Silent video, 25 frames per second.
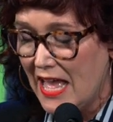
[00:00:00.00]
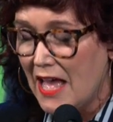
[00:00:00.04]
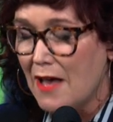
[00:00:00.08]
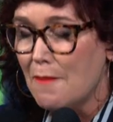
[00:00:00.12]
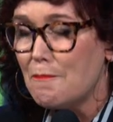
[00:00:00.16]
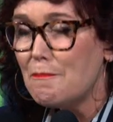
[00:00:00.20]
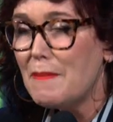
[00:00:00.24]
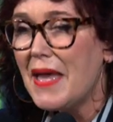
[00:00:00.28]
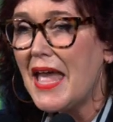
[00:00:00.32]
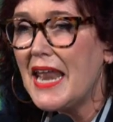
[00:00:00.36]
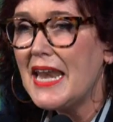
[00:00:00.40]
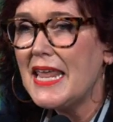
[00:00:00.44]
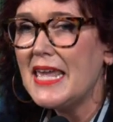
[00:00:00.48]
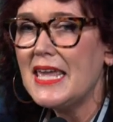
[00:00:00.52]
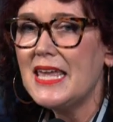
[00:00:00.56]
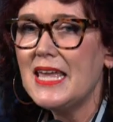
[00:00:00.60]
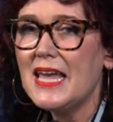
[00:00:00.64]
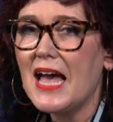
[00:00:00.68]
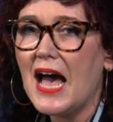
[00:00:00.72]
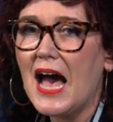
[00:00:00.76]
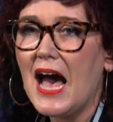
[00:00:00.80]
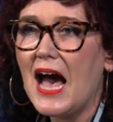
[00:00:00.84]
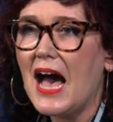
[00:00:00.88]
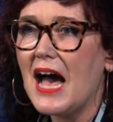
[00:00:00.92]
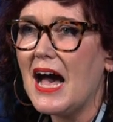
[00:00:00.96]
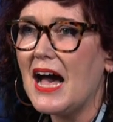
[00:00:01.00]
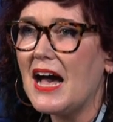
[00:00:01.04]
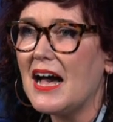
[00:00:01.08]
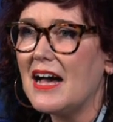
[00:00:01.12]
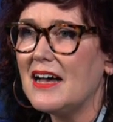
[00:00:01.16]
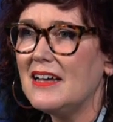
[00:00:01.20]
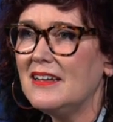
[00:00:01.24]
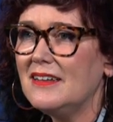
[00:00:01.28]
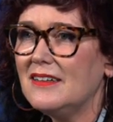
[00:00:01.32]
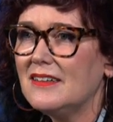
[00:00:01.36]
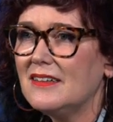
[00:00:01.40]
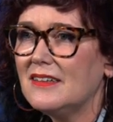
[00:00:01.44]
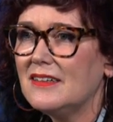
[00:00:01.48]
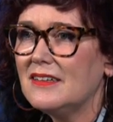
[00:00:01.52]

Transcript: Many are